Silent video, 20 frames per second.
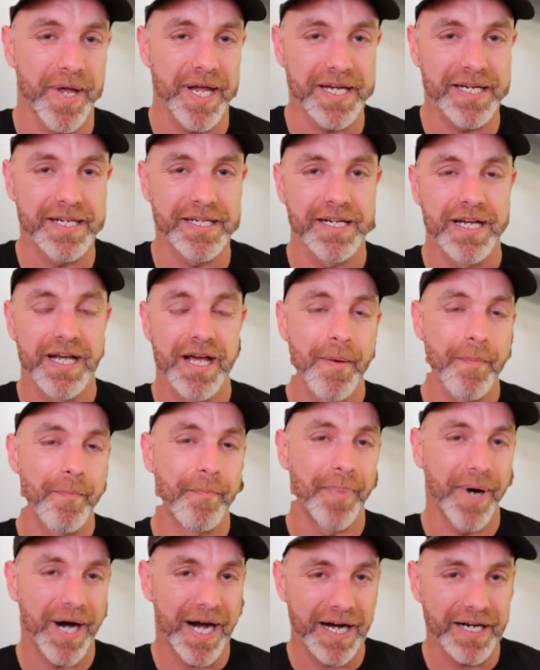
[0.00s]
Peak
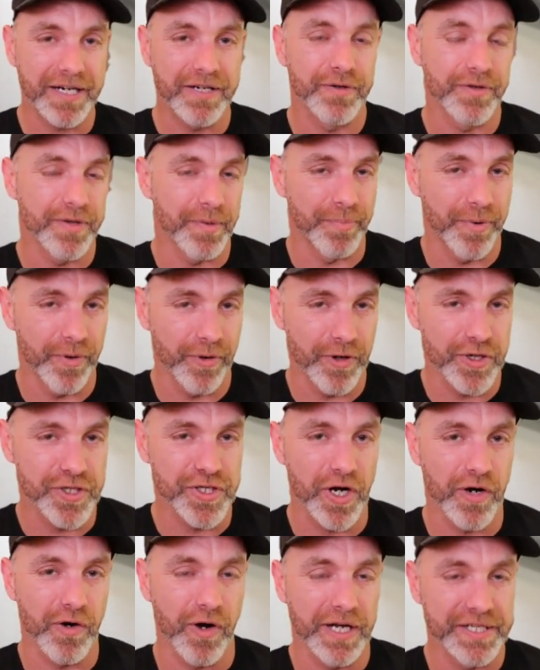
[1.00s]
Pug, the
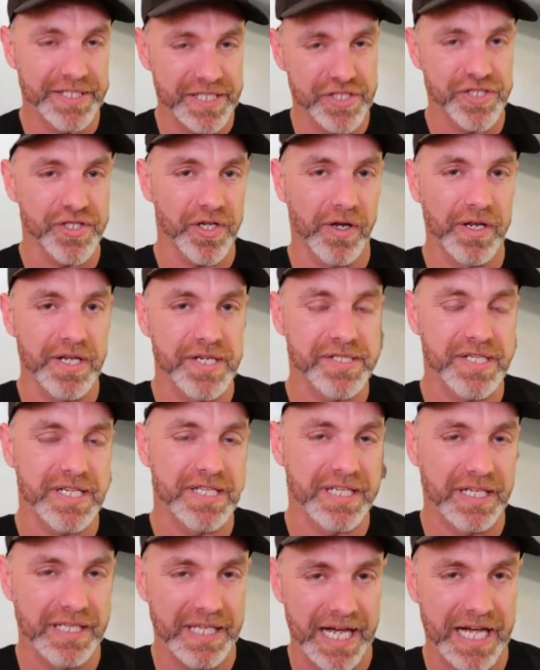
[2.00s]
Peugeot. I did show this
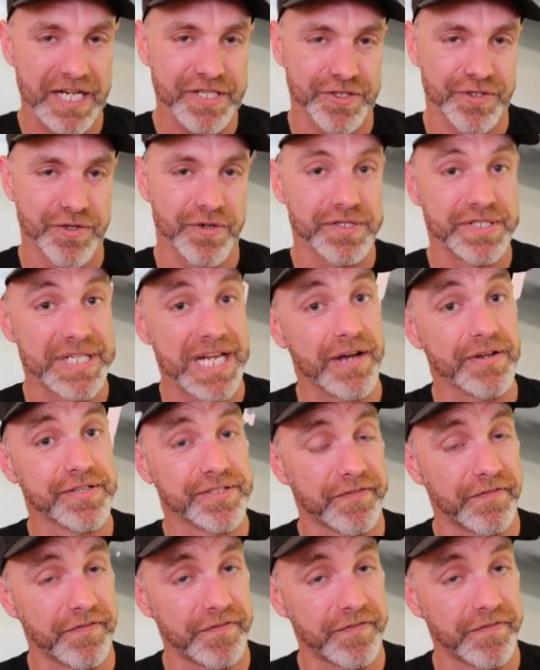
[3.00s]
in the last news. Now it's a